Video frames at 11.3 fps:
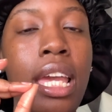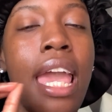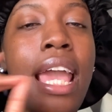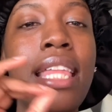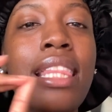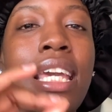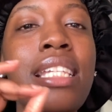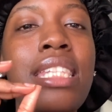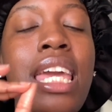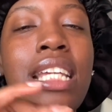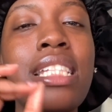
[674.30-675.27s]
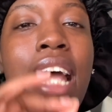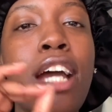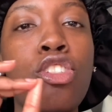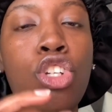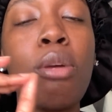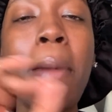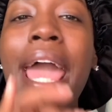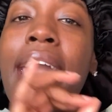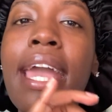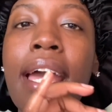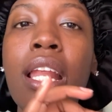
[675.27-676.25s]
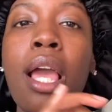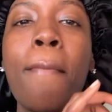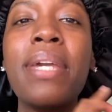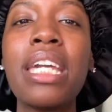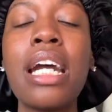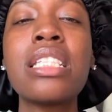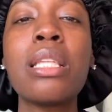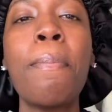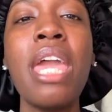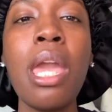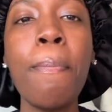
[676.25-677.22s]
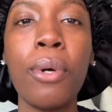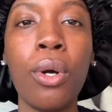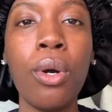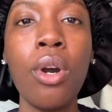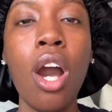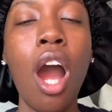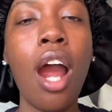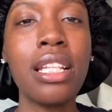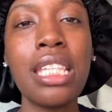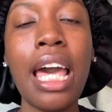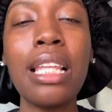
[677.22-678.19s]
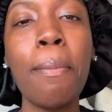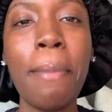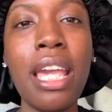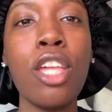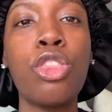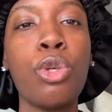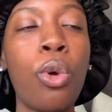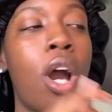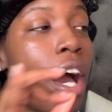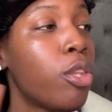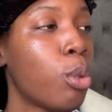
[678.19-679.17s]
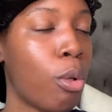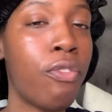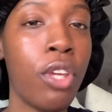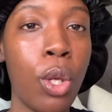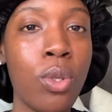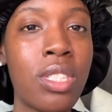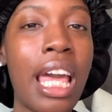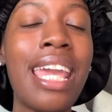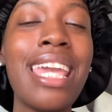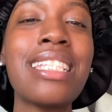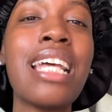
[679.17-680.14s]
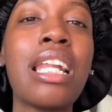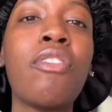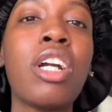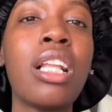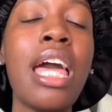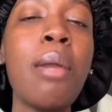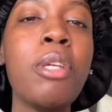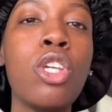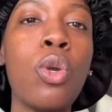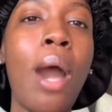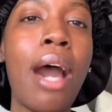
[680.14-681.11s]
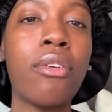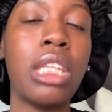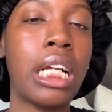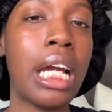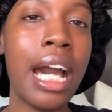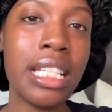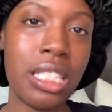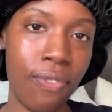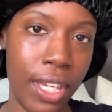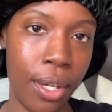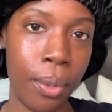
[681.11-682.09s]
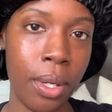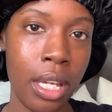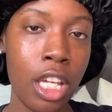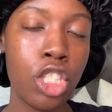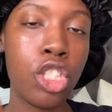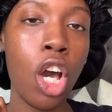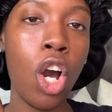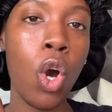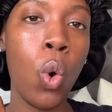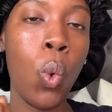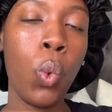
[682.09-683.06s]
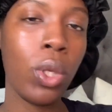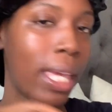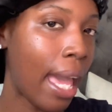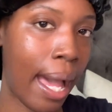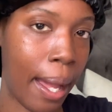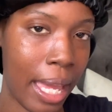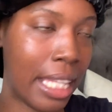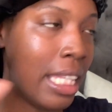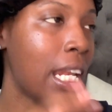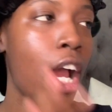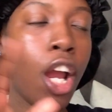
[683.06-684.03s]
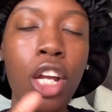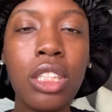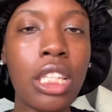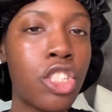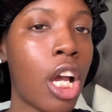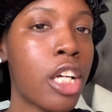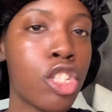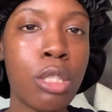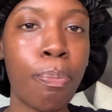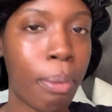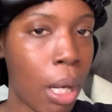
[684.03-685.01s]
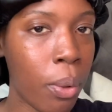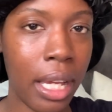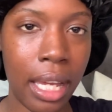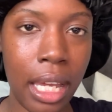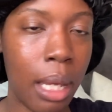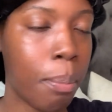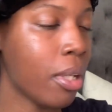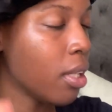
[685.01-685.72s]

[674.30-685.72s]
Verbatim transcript: And this is not your man because the people are telling me through other reviews that he's not even claiming you out there in Huntsville. So, yeah. And then I heard that y'all just broke up.